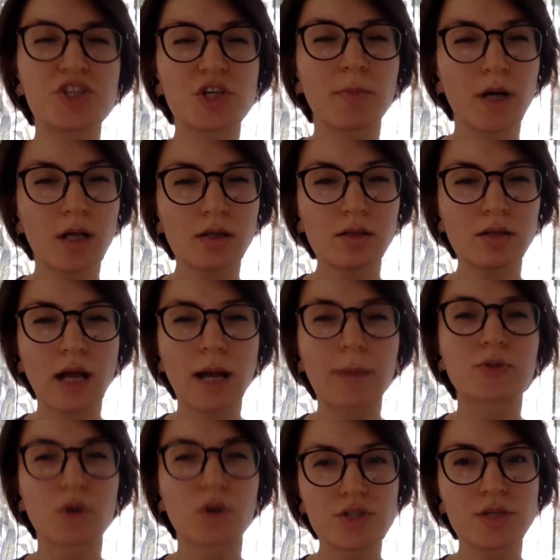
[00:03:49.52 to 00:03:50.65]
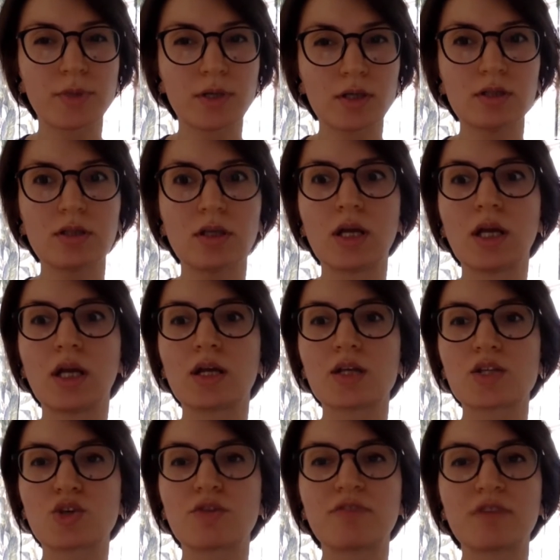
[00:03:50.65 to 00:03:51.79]
reachable, approachable.
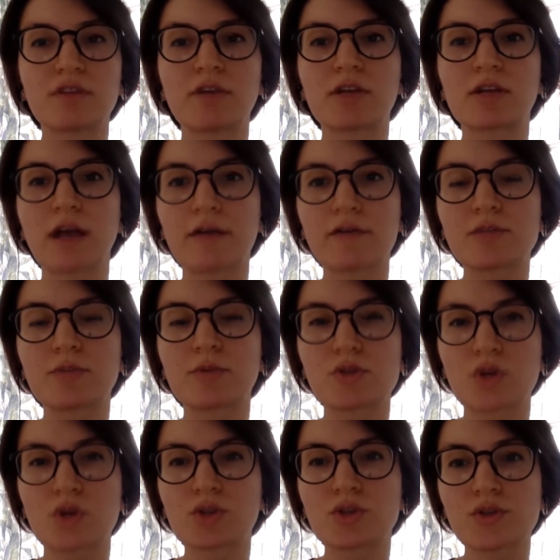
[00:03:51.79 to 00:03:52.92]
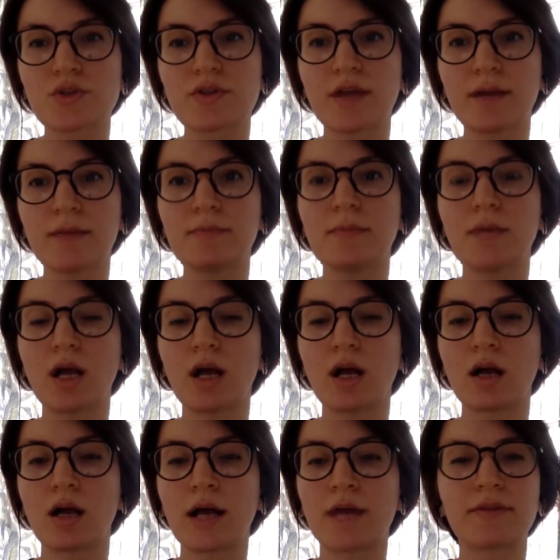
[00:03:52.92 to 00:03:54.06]
So you feel very comfortable talking to them,
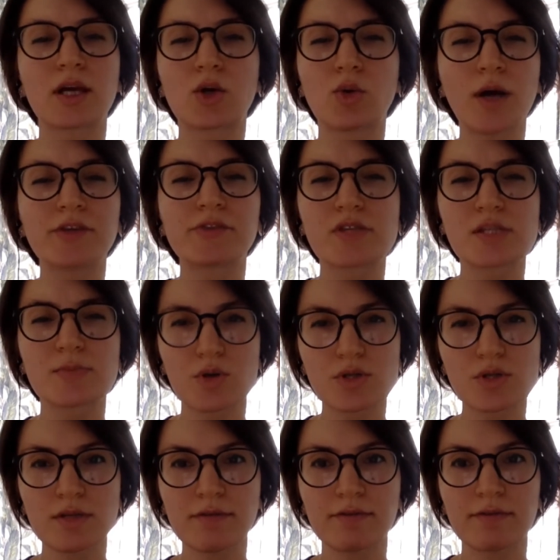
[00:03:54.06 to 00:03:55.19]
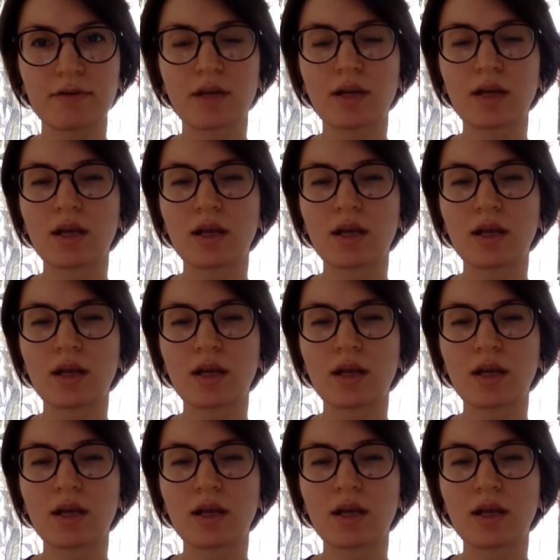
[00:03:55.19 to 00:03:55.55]
and they're quite responsive,